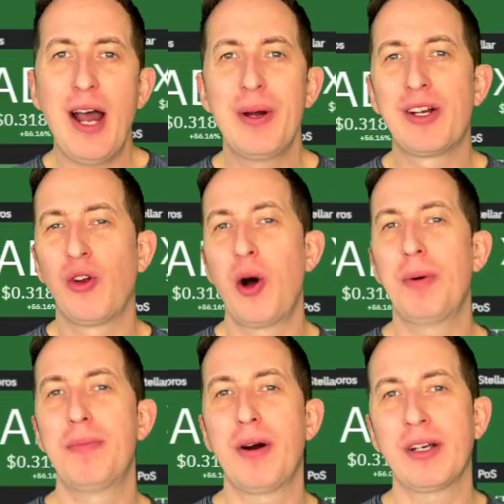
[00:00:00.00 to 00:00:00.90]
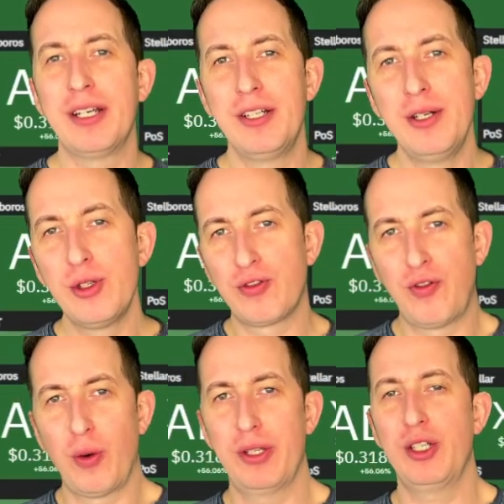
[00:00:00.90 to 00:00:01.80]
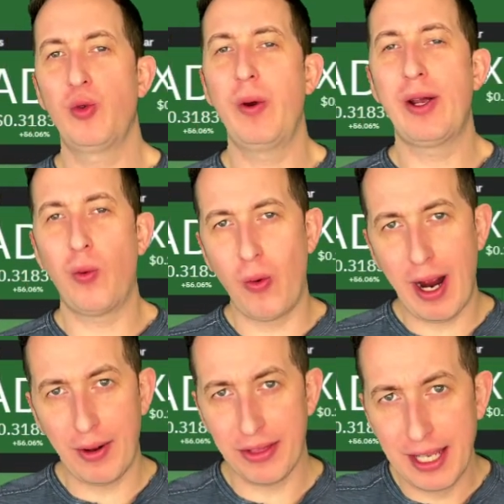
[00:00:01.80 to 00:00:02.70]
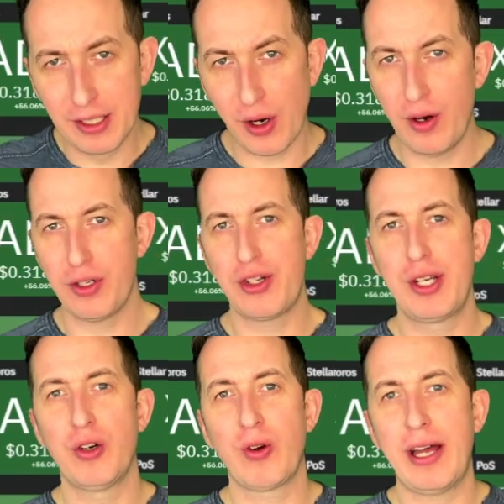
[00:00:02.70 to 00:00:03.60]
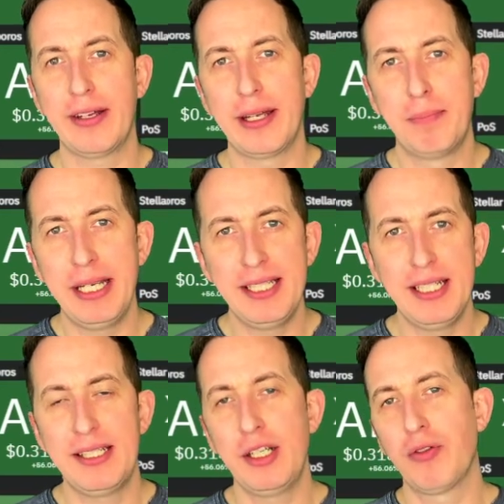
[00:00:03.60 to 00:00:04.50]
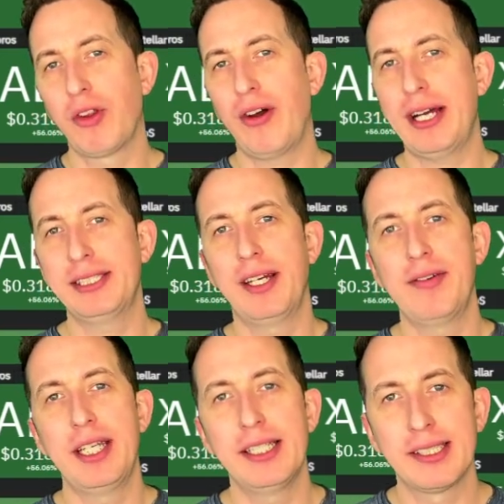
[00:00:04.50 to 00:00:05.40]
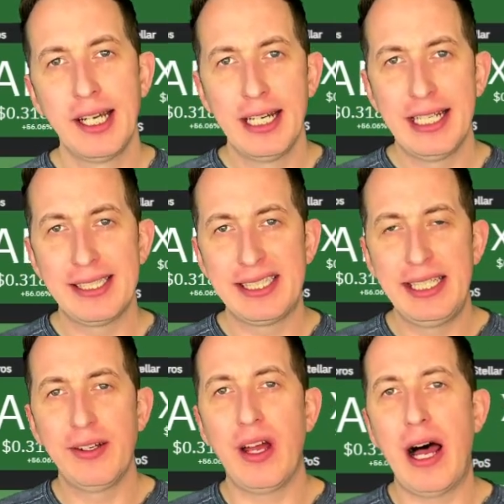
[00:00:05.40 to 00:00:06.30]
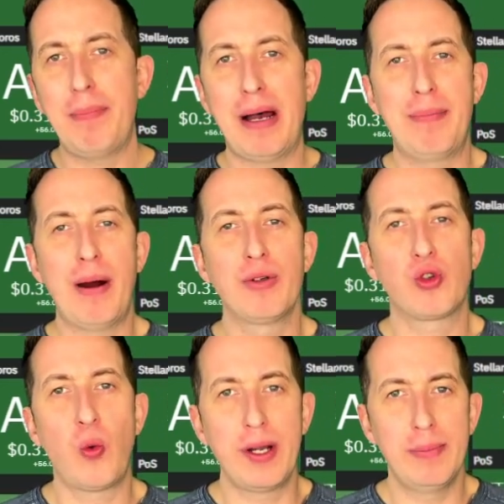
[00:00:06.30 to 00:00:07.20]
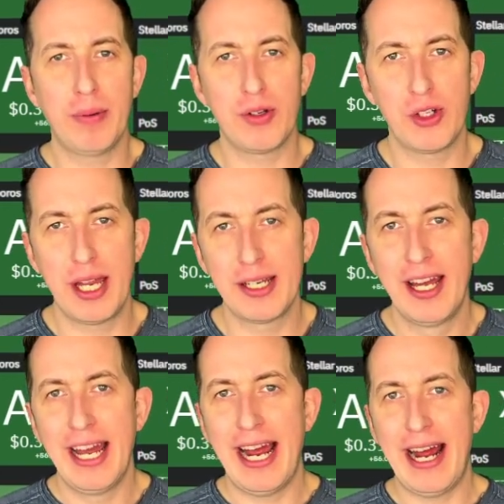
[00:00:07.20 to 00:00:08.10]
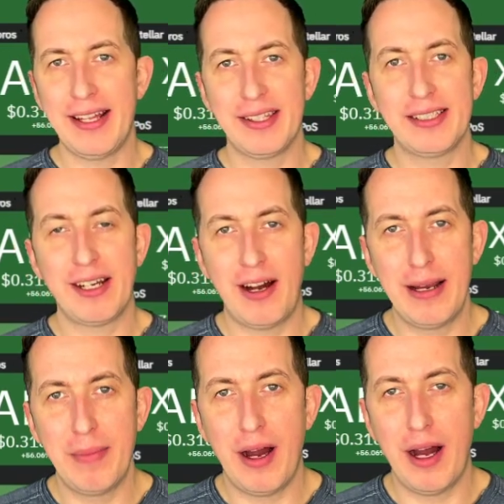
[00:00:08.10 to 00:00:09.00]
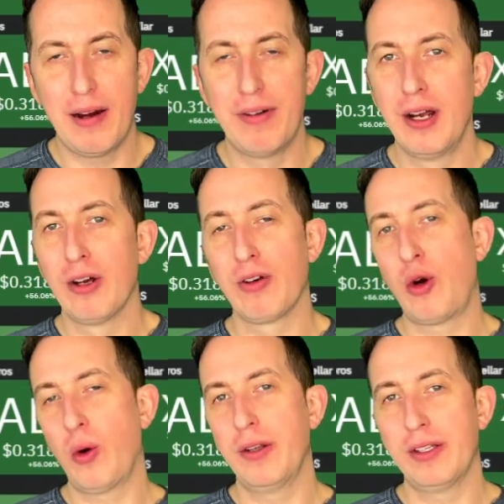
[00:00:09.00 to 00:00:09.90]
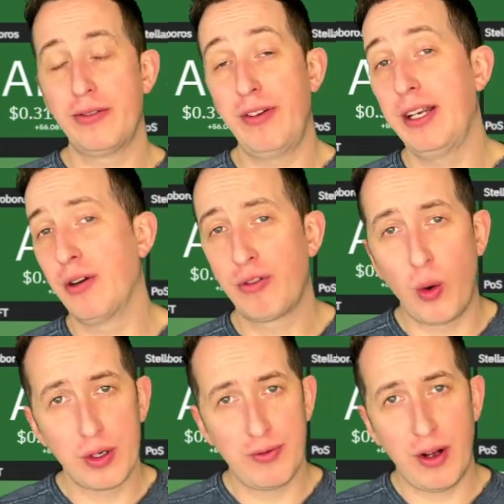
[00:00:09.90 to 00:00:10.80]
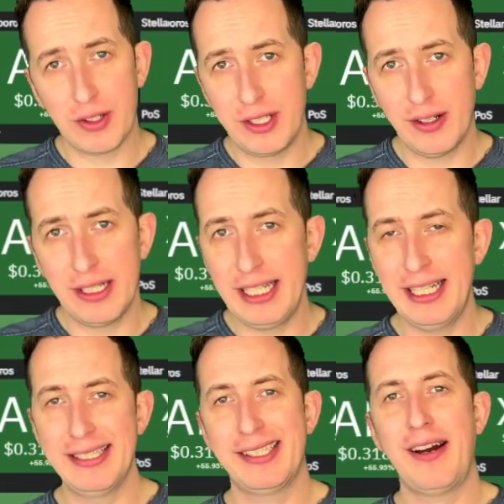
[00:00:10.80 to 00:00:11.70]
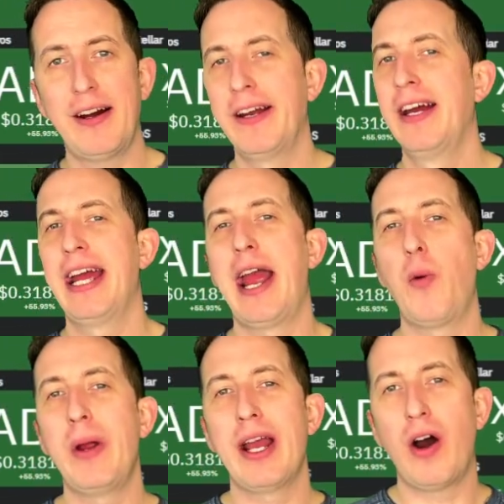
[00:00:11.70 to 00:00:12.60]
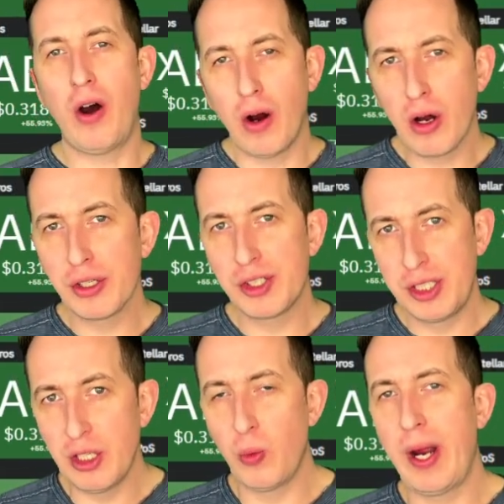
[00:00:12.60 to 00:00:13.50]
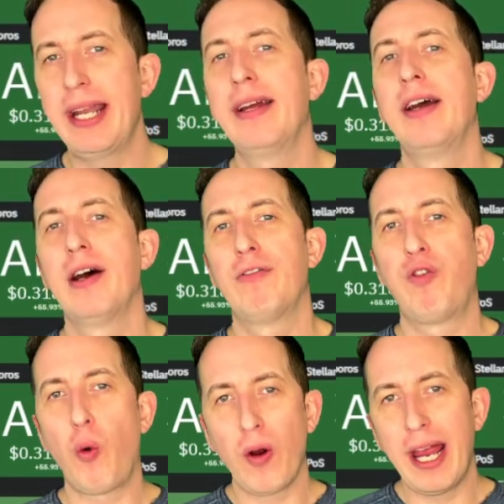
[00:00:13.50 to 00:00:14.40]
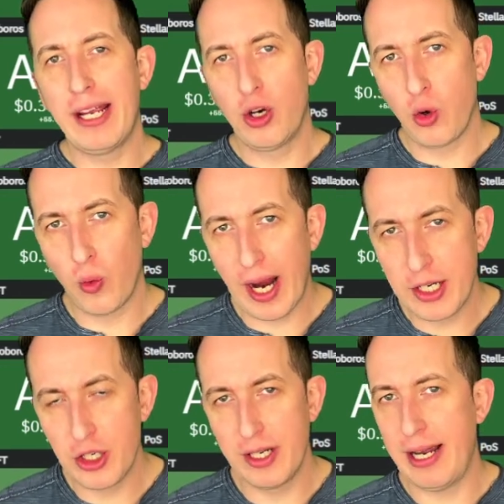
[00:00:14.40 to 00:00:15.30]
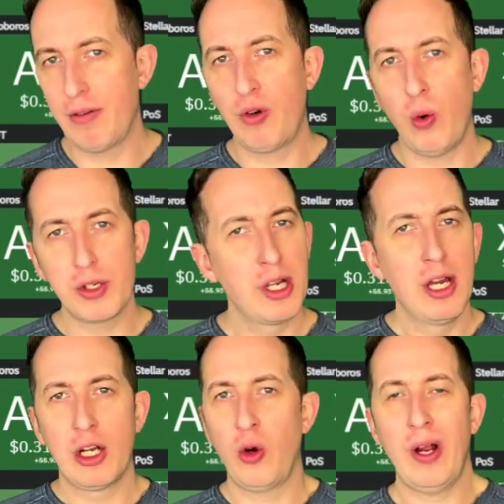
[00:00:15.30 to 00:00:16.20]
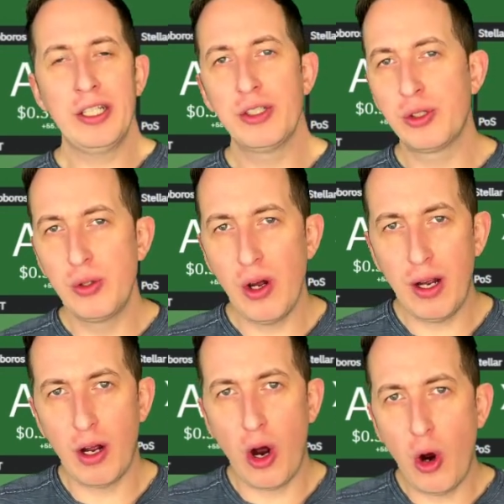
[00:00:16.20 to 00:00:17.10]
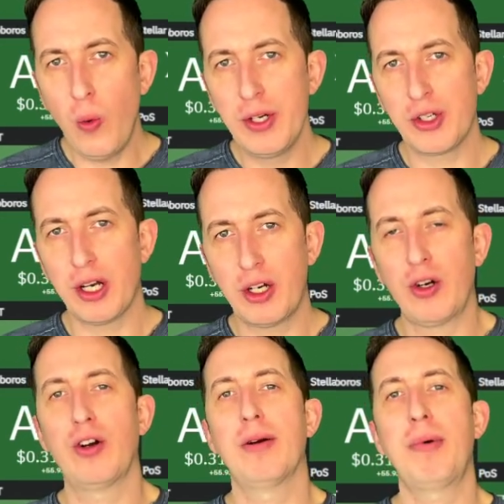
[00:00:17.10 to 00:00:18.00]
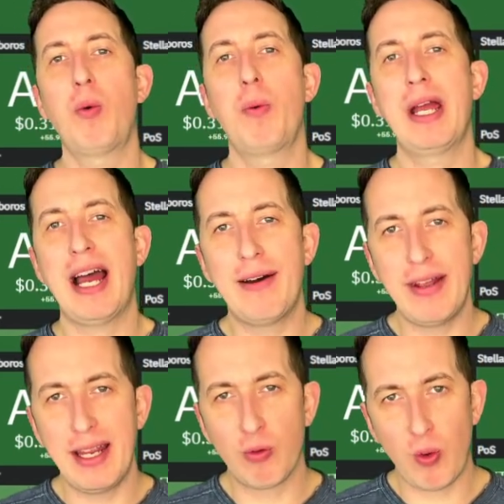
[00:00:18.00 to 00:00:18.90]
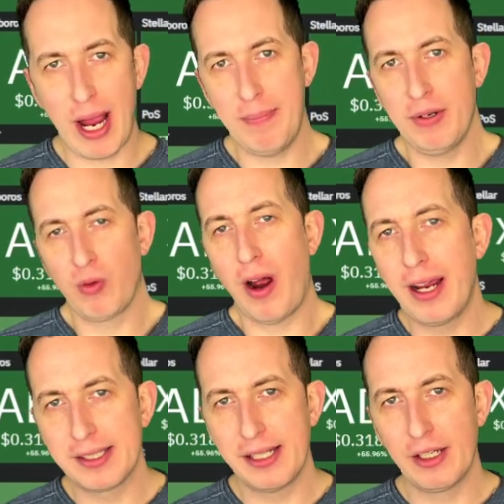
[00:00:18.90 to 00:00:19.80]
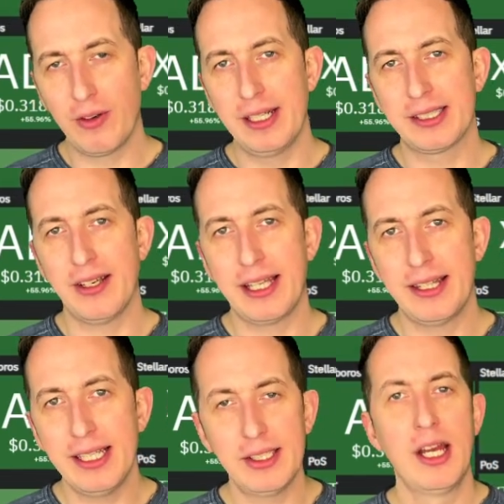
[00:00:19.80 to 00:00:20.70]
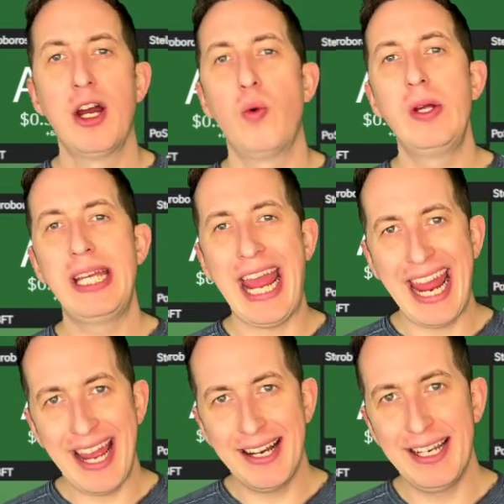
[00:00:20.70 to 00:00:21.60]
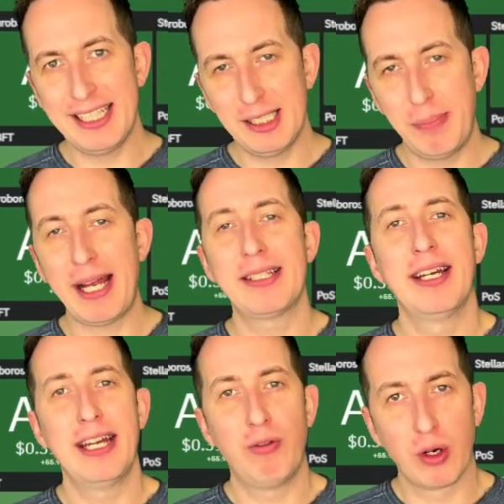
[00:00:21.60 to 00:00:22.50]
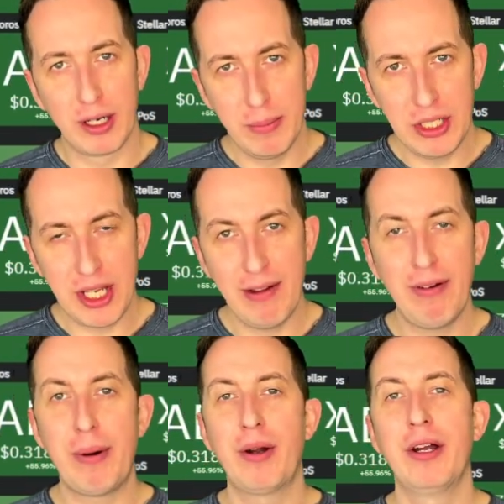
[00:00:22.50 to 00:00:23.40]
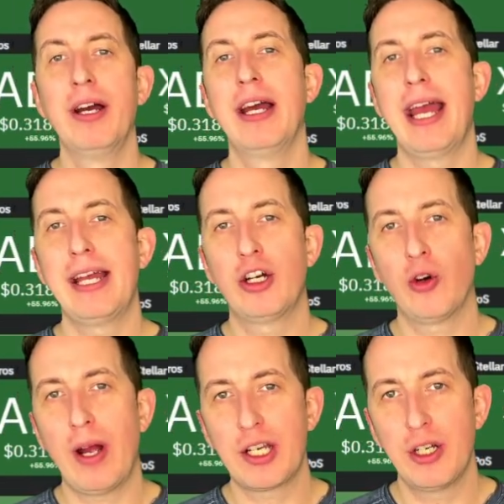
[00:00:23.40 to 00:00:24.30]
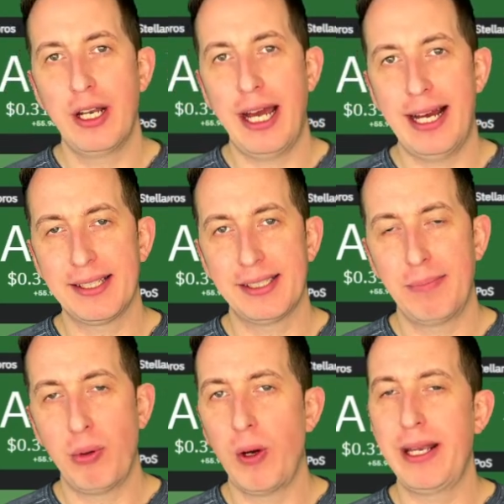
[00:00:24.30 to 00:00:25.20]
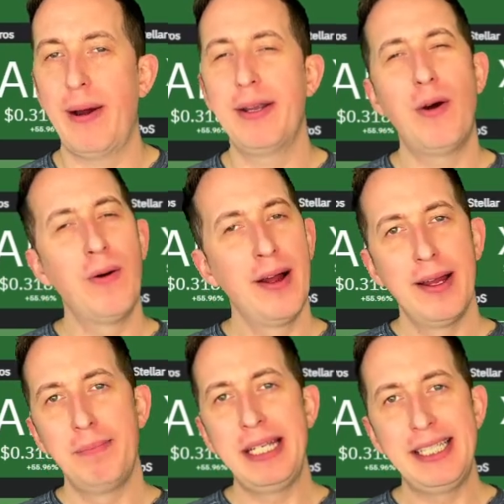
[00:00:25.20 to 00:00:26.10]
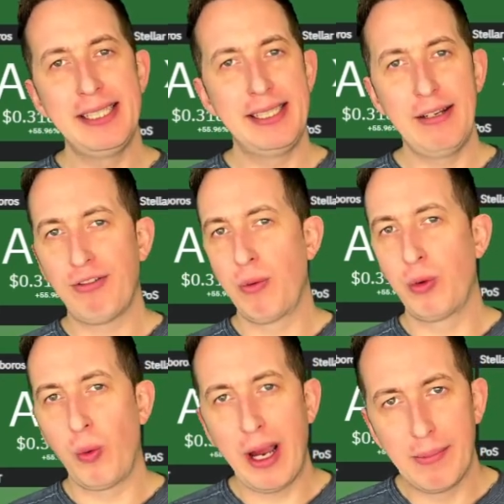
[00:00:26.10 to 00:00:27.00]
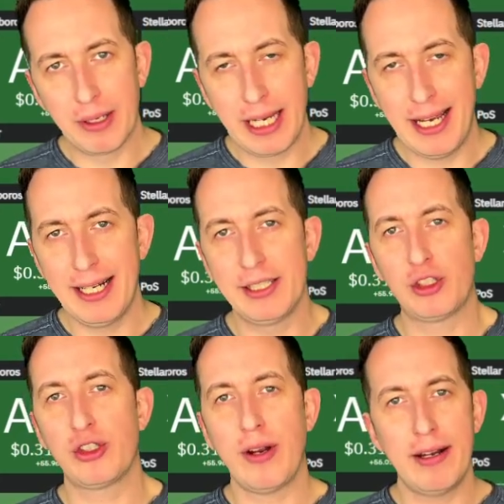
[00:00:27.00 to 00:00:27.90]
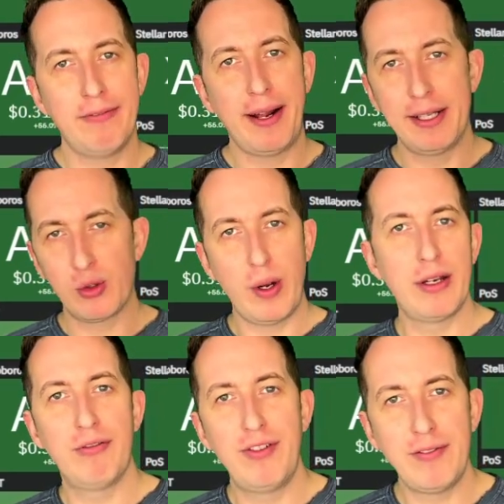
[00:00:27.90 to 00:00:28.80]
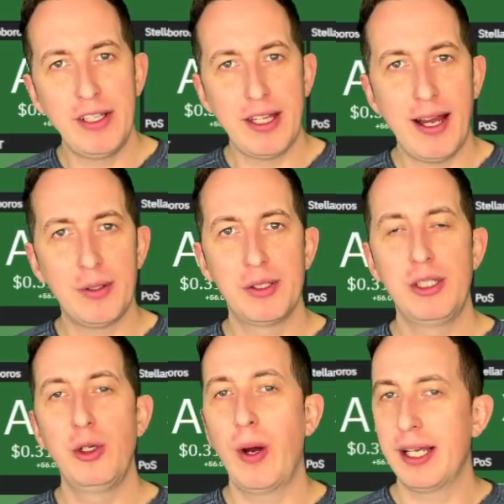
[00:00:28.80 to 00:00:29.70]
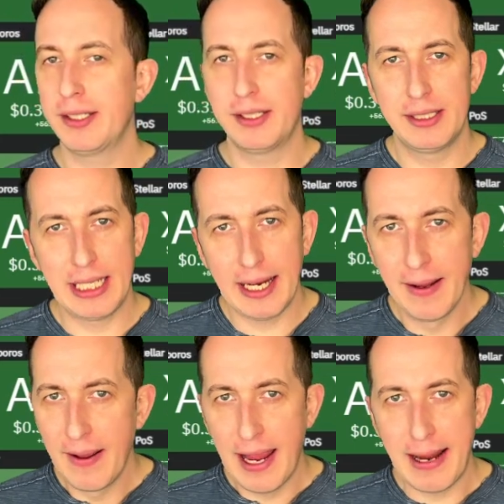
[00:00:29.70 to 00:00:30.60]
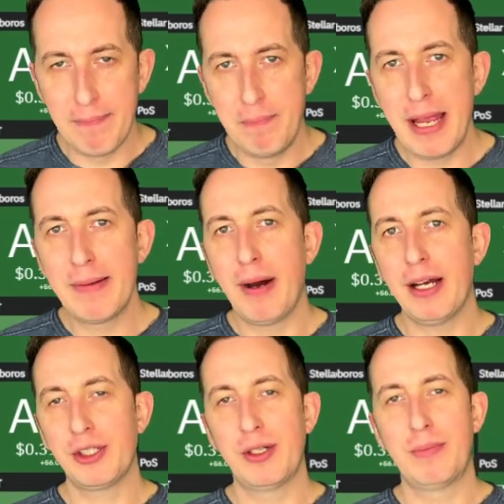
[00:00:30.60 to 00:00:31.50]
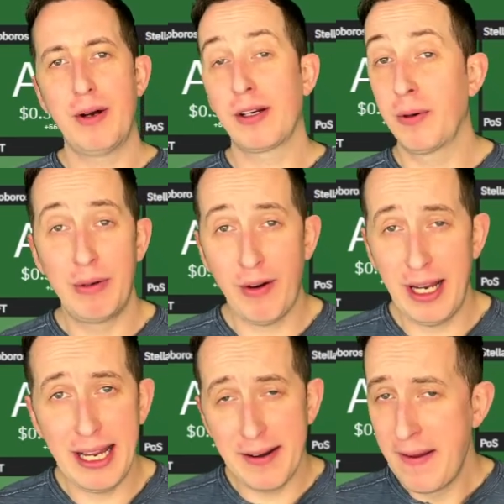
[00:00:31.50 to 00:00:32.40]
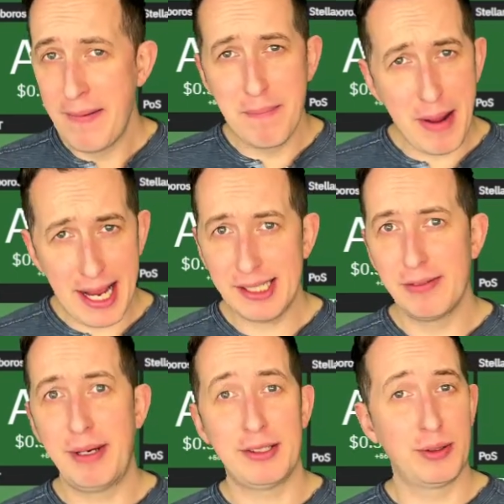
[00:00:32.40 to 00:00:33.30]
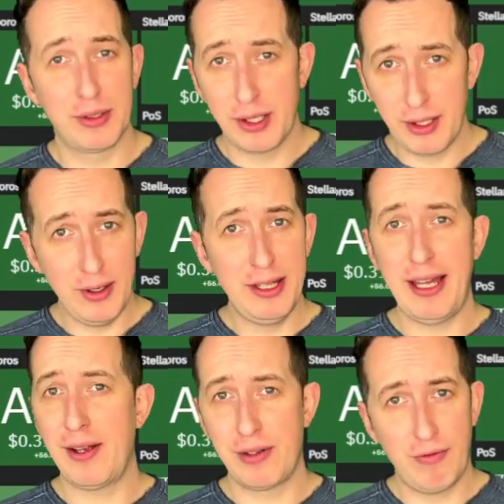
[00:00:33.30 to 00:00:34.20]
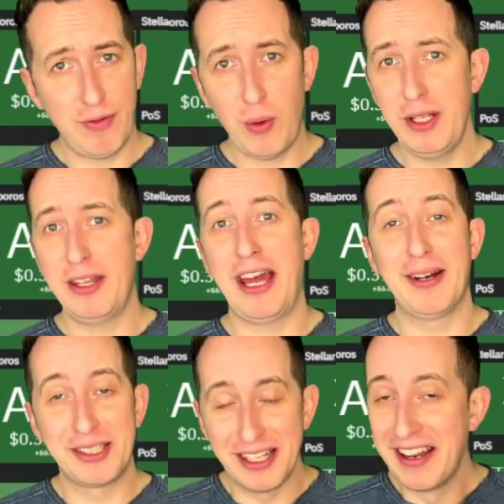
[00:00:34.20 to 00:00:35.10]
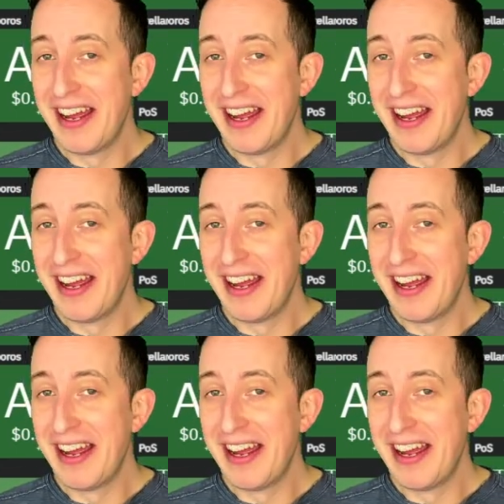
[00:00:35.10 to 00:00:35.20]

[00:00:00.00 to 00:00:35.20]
in global market news for this week, wow, things are still rallying. BTC over the last 7 days is still up about 20% at the time of recording this video. Of course, volatility is high and we are still waiting for a correction. Now, of course, corrections do not always occur, but when we have a rapid rise and increase like this, we can expect, if we're going to be safe about it, a correction at some point. Now, I know BTC, from the way I'm looking at it, is trying to fight its way to 50,000 US. This is a big milestone marker. We've already hit massive milestones, 30,000, 40,000.